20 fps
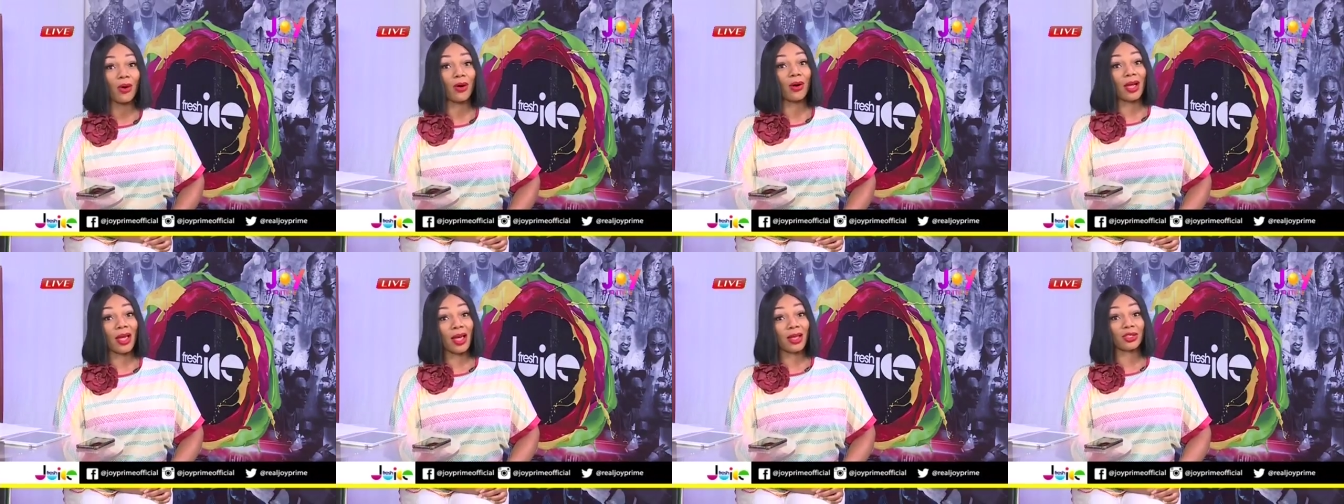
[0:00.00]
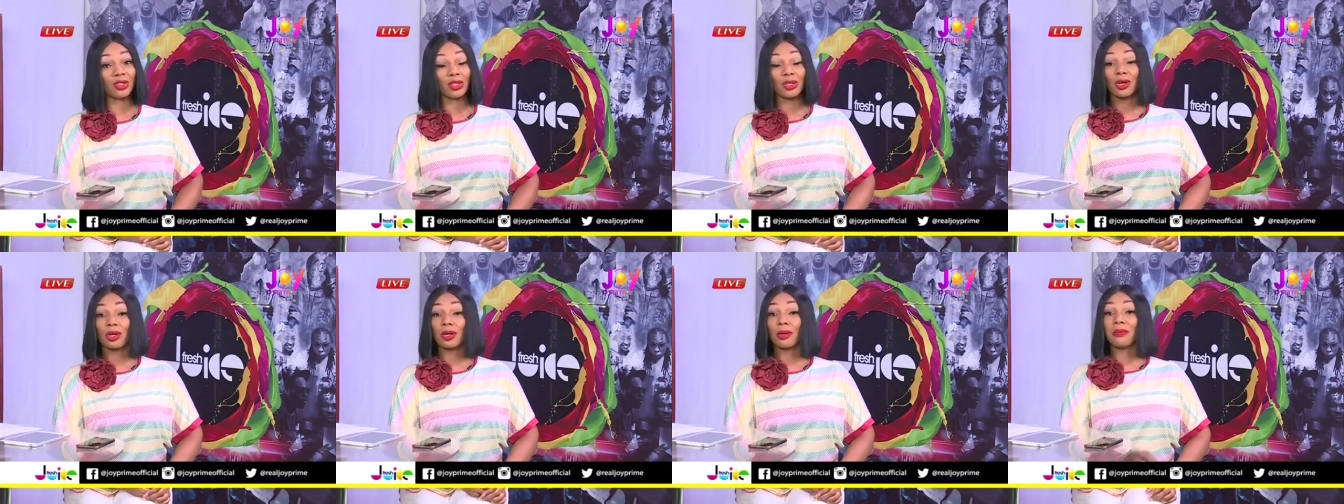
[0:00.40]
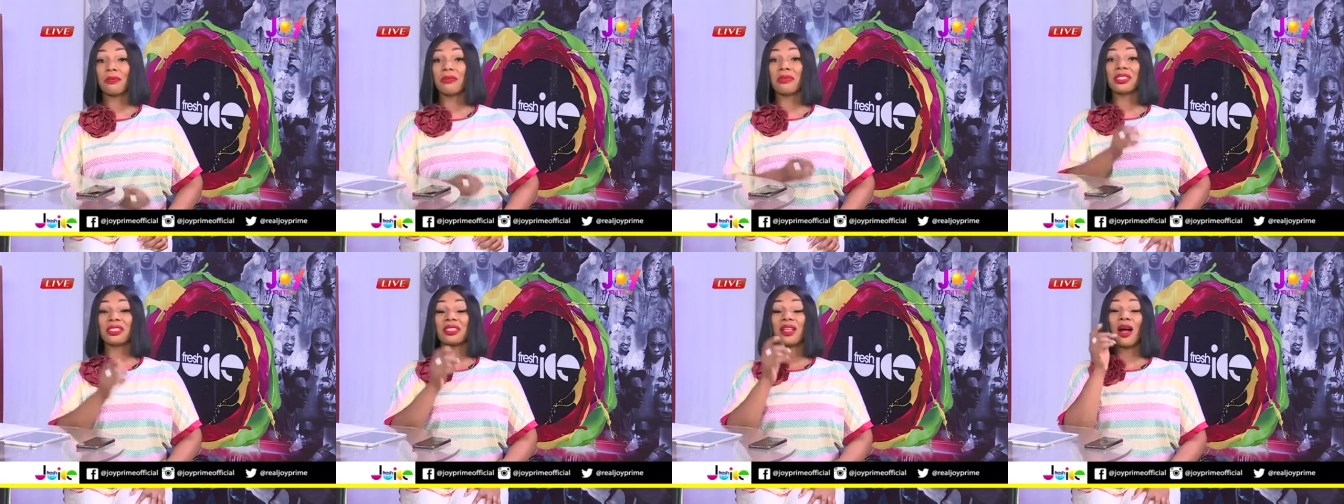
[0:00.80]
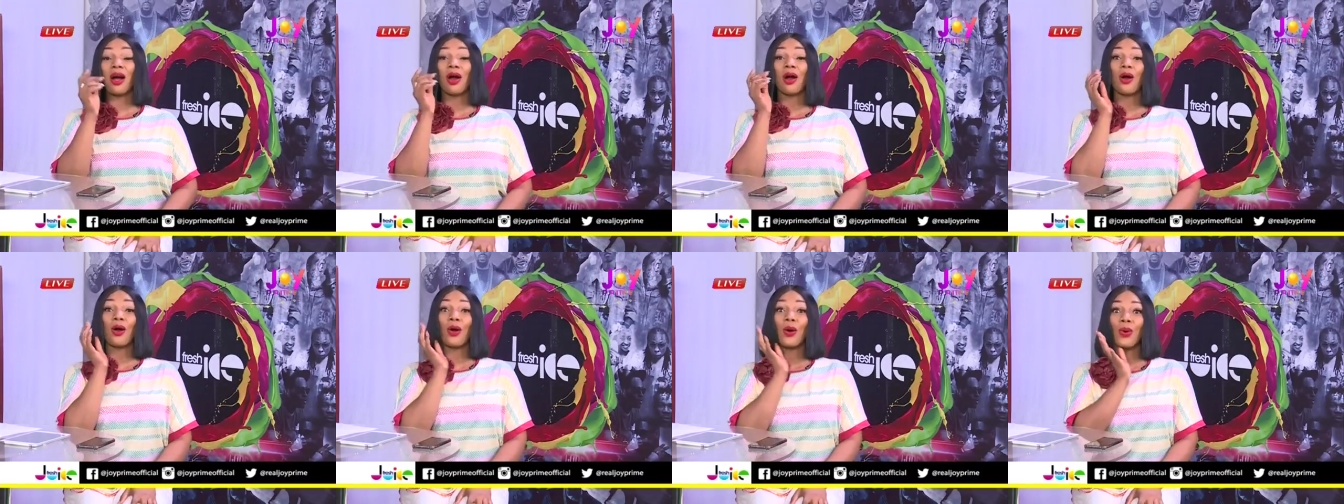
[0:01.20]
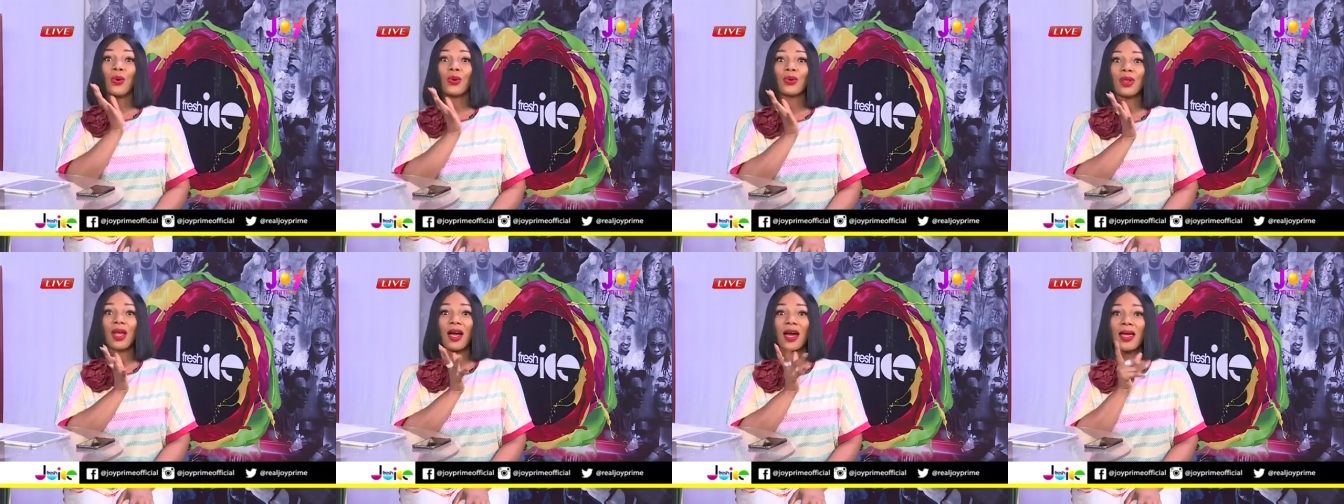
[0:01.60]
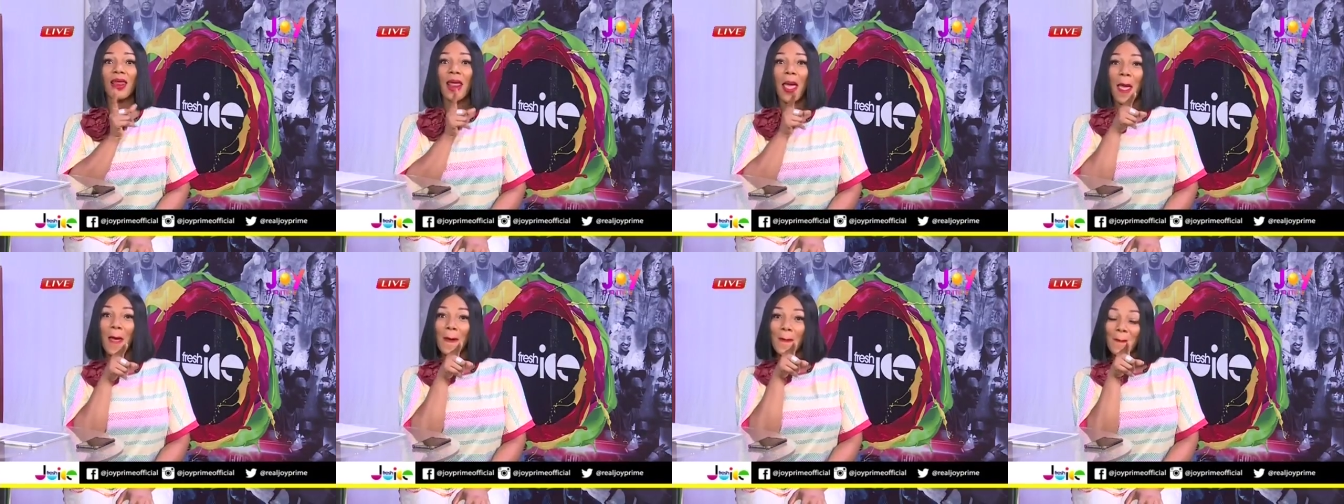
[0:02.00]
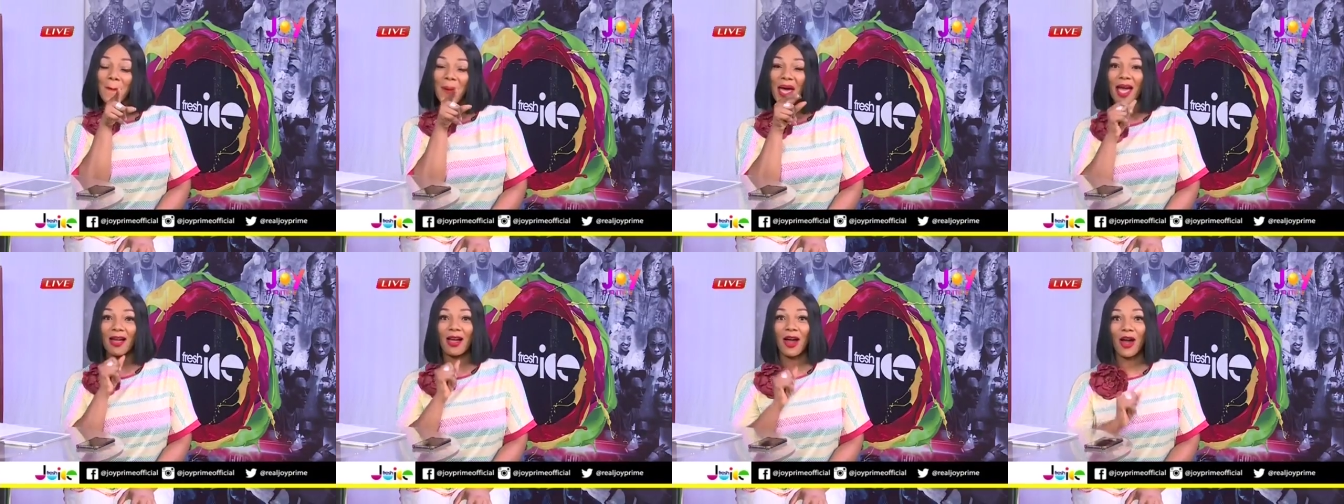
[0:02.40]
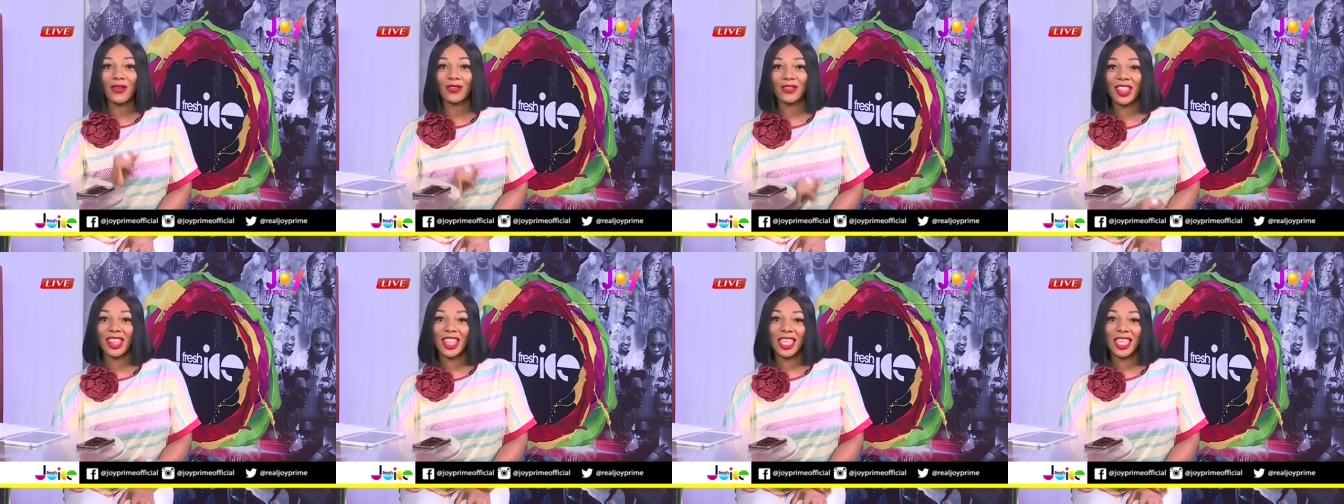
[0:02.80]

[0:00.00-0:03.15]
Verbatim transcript: or else you're gonna miss a whole lot. Back after